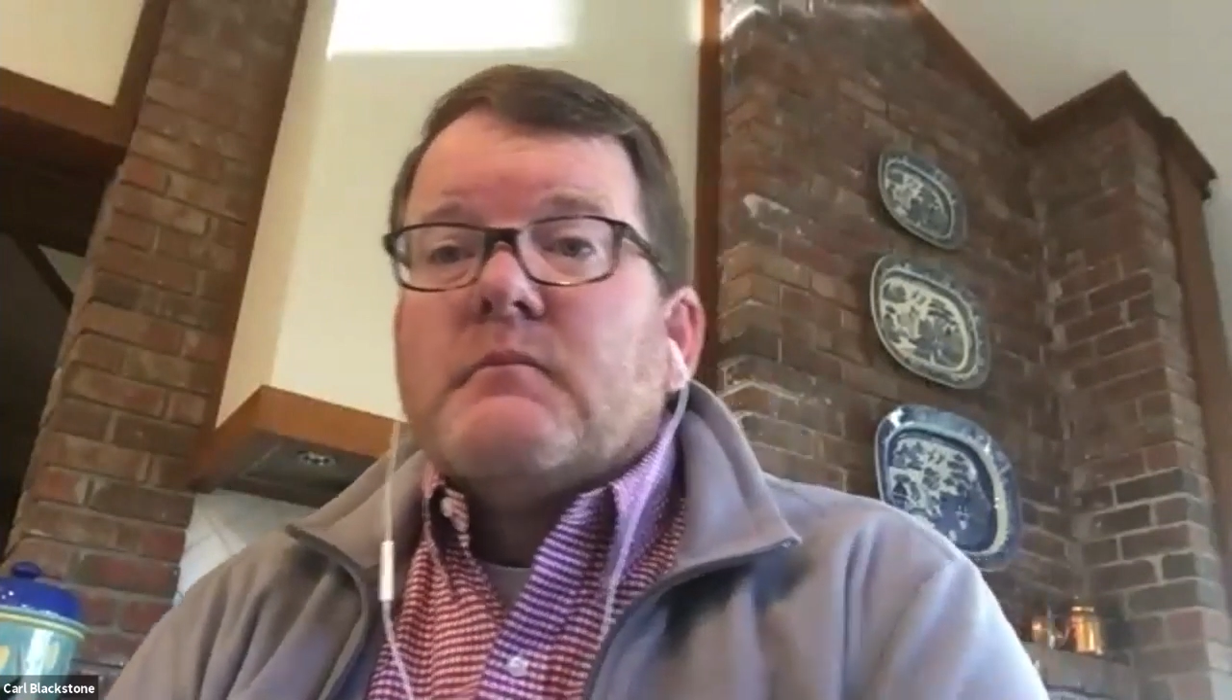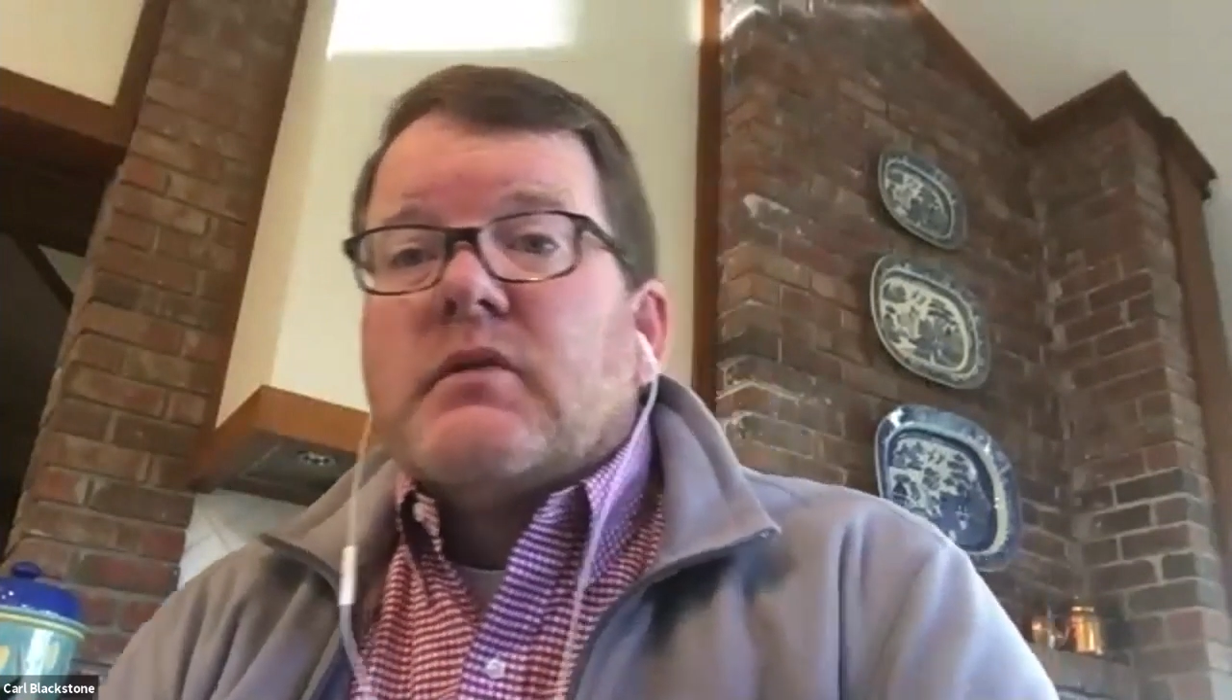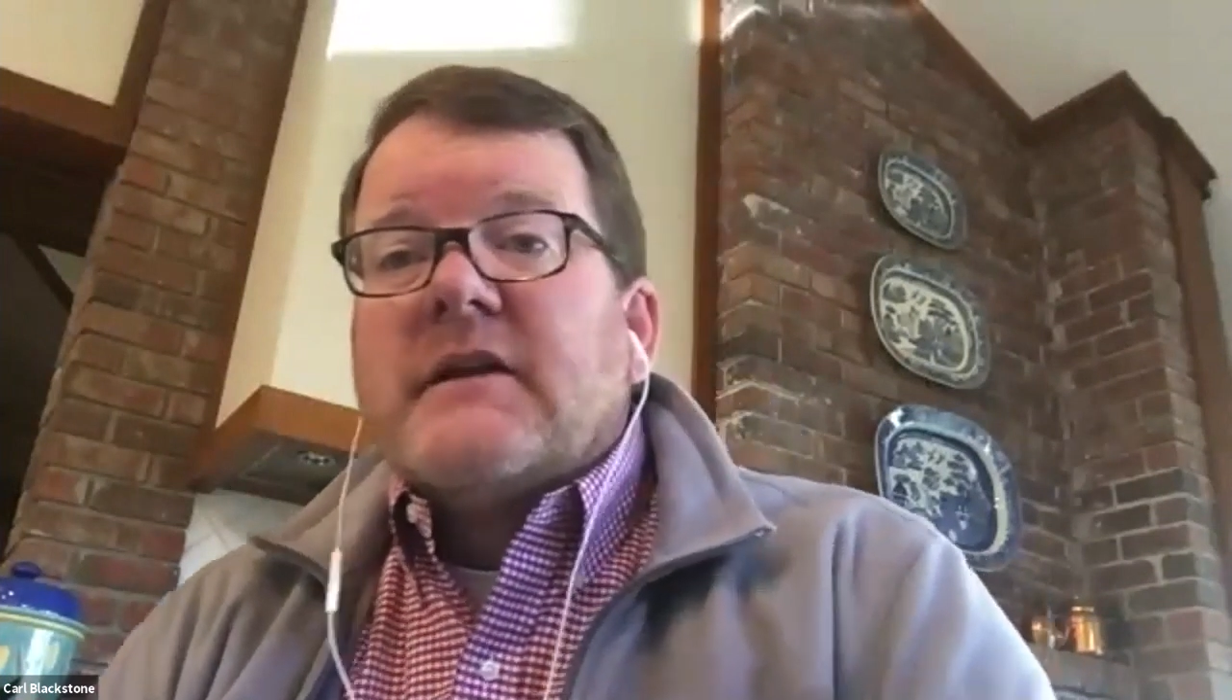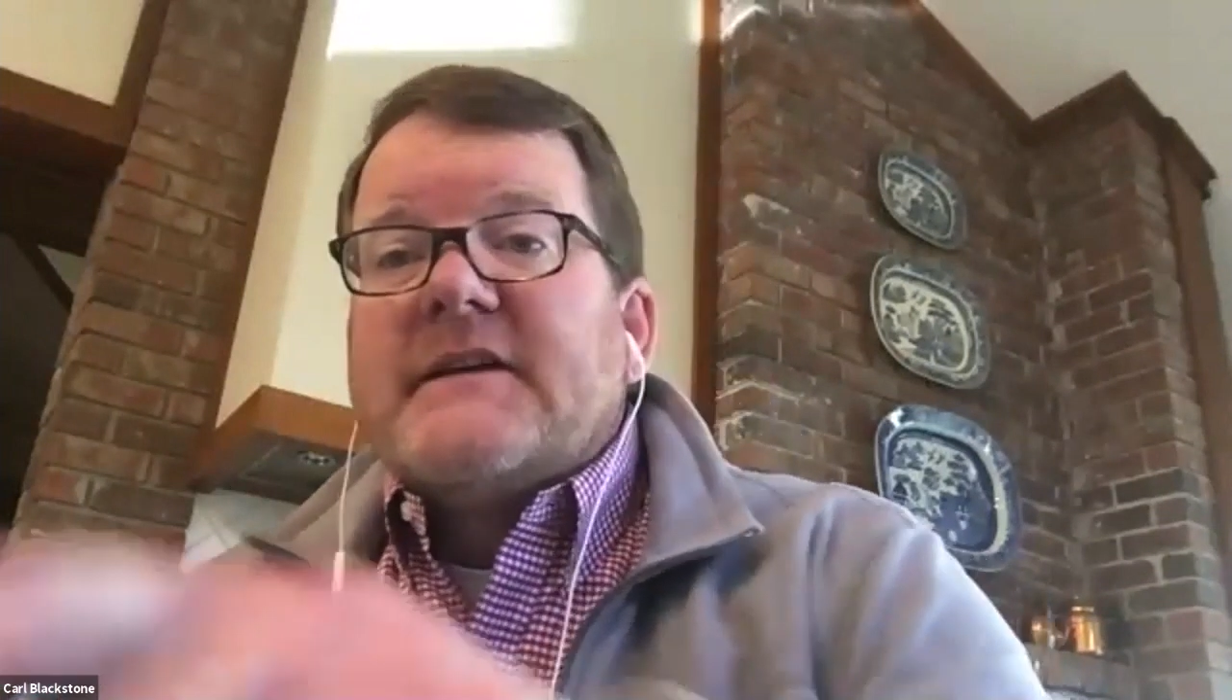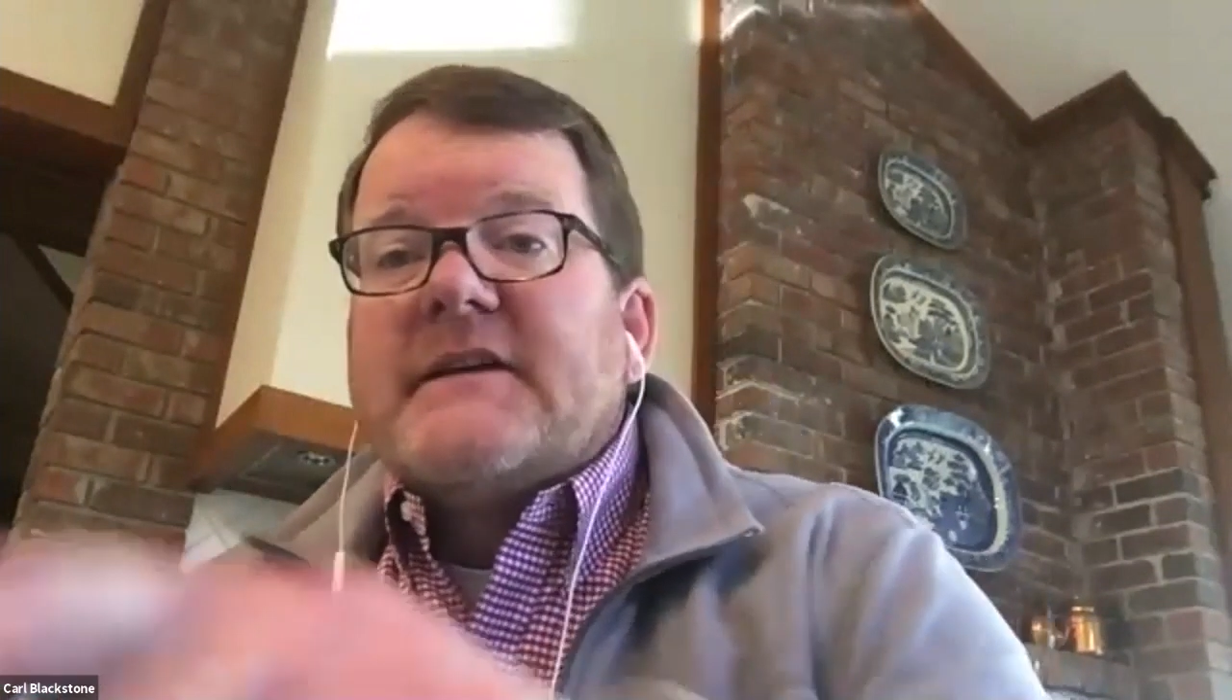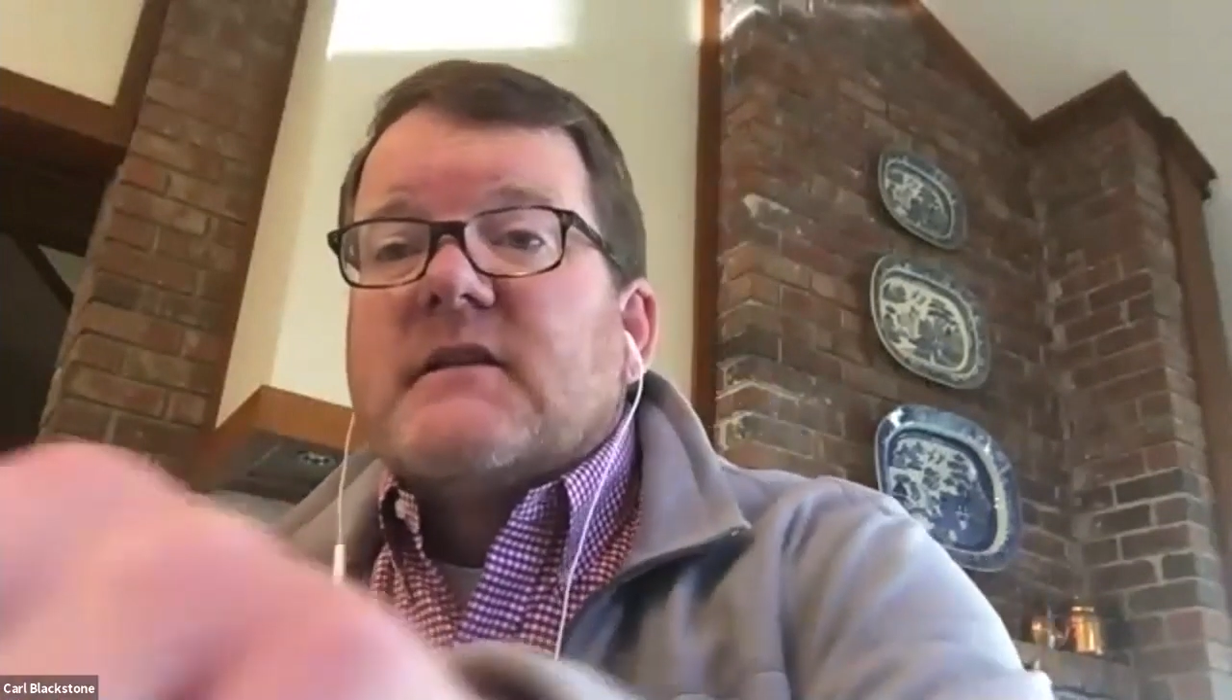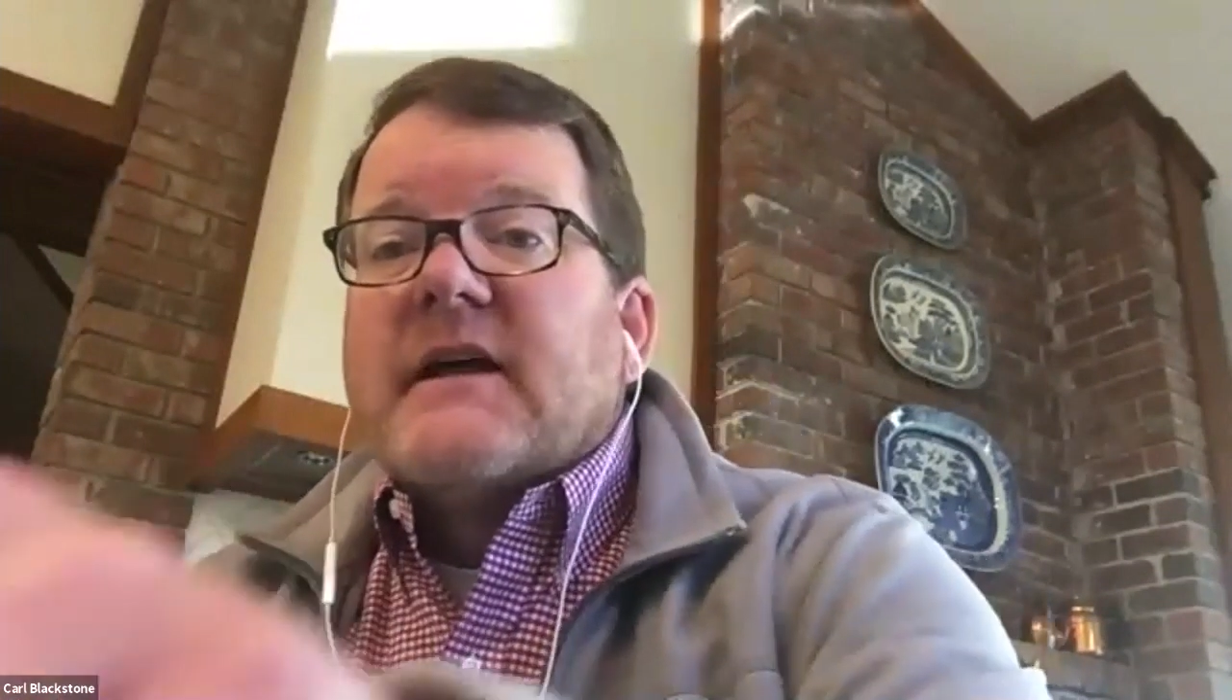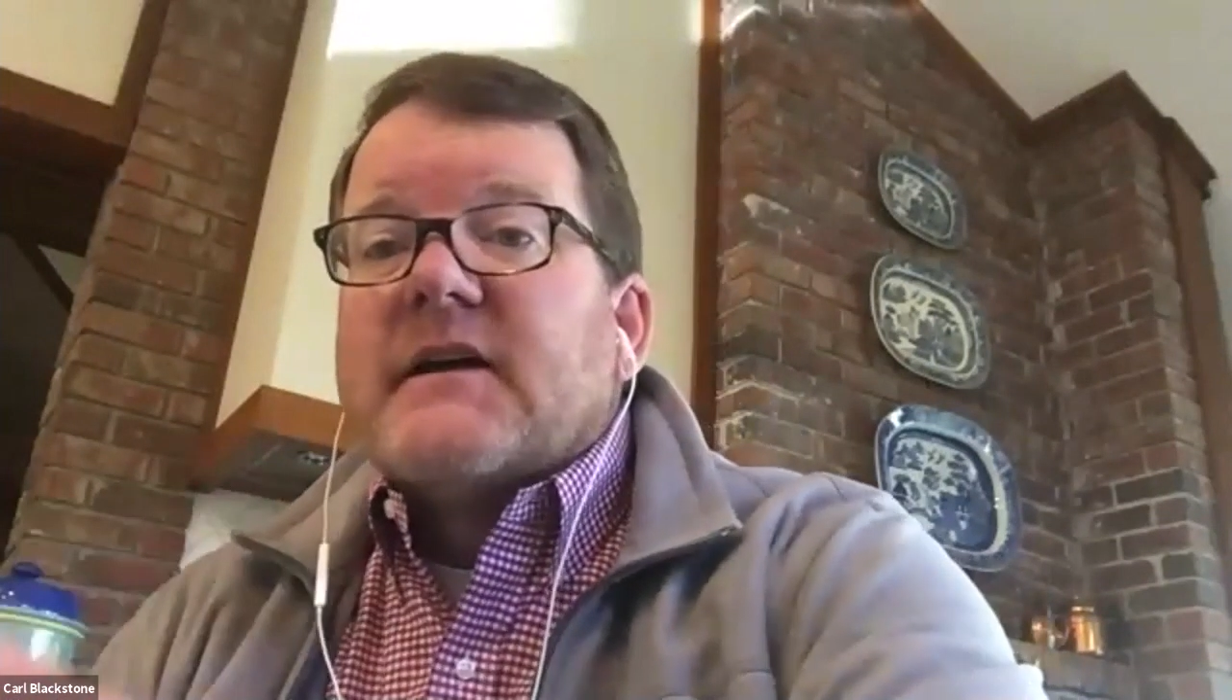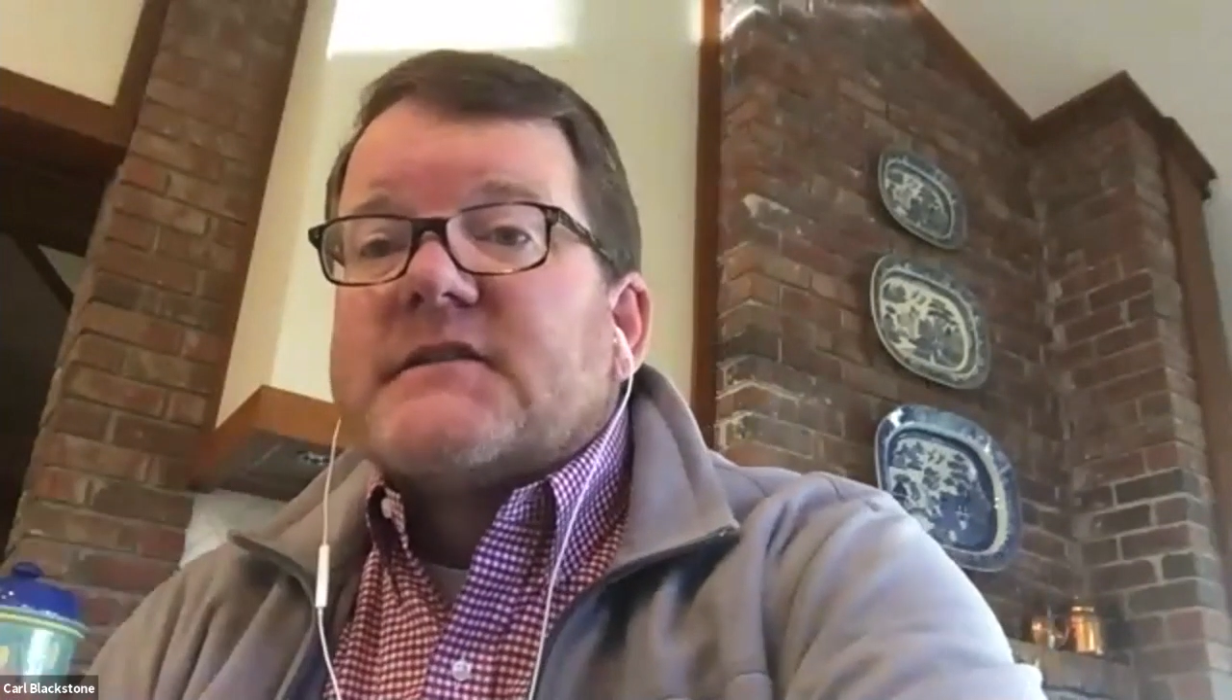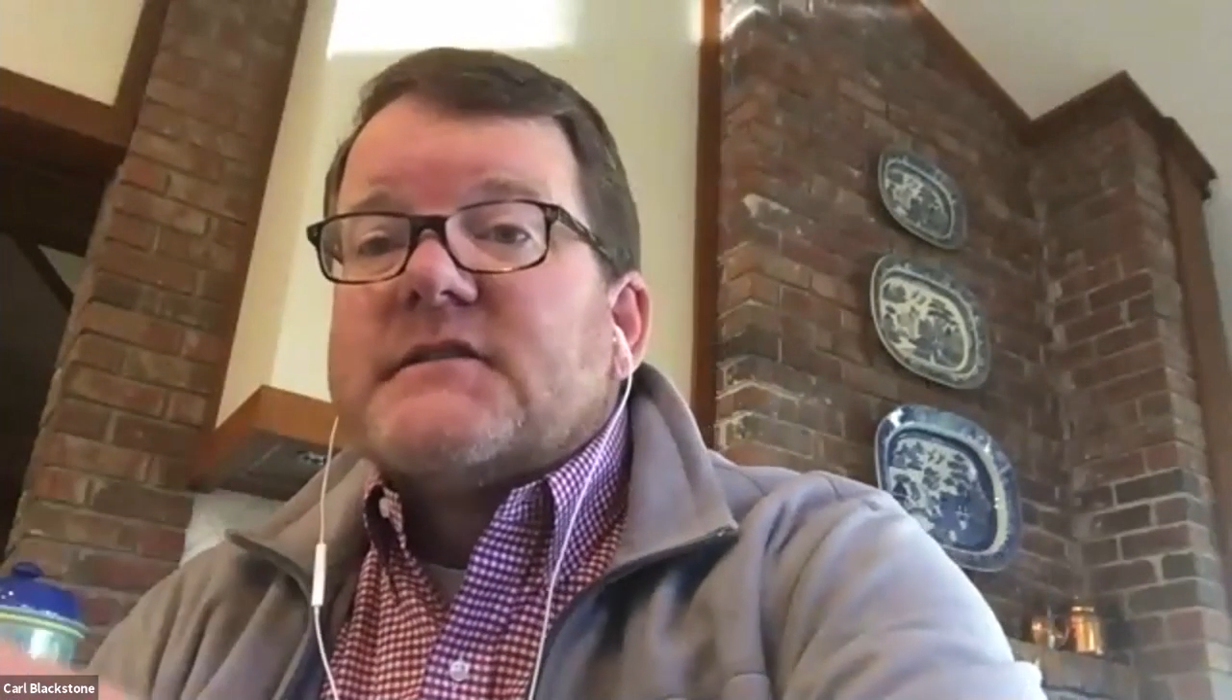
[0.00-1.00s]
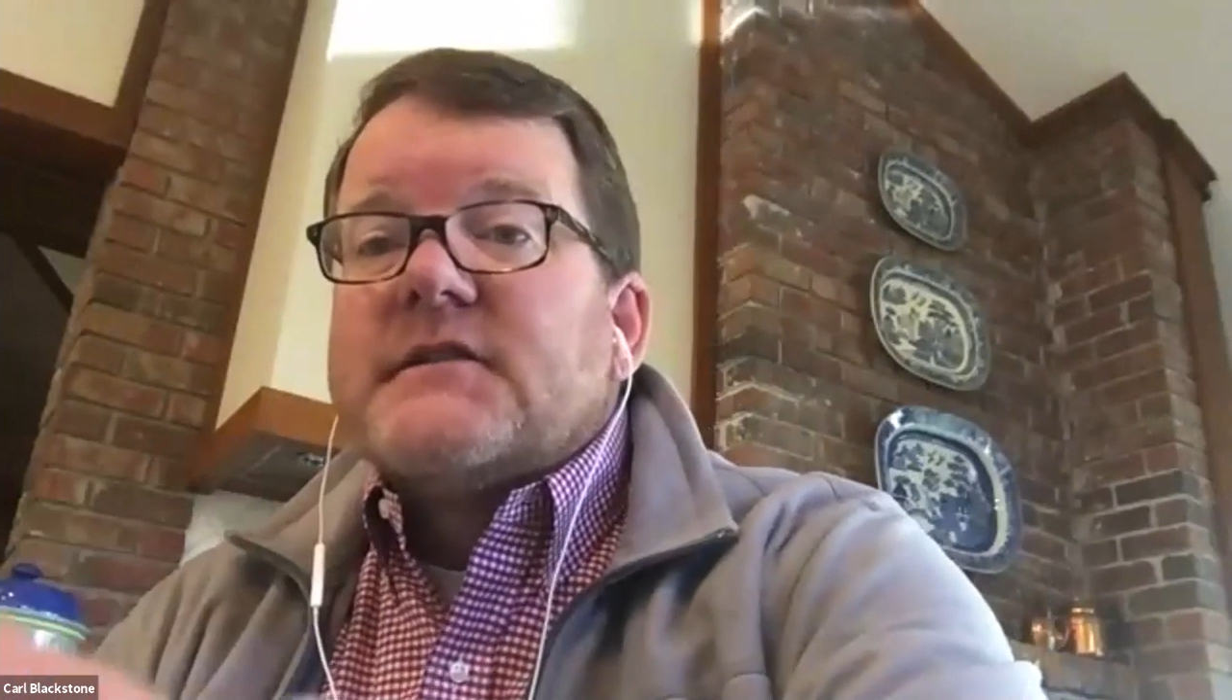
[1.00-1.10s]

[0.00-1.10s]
please let us